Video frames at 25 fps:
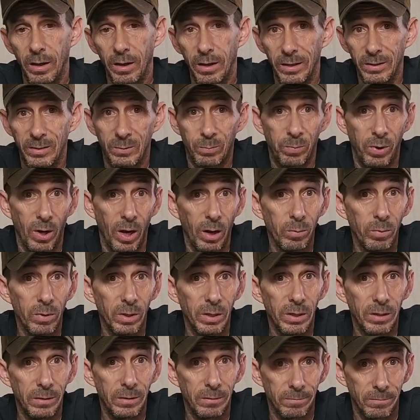it's
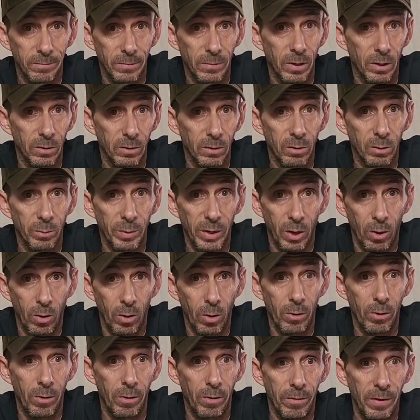probably a little bit
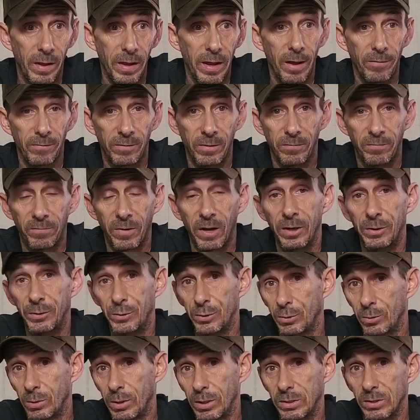harder, and they have to find
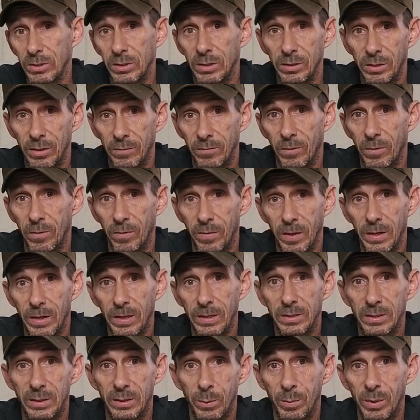tricks and different
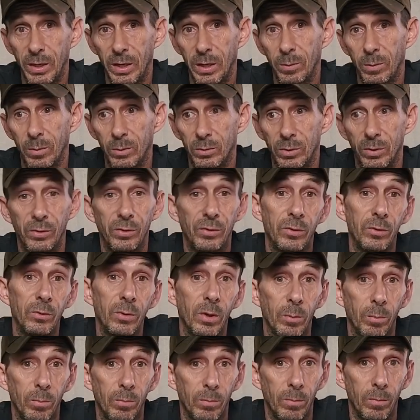things to be able to do it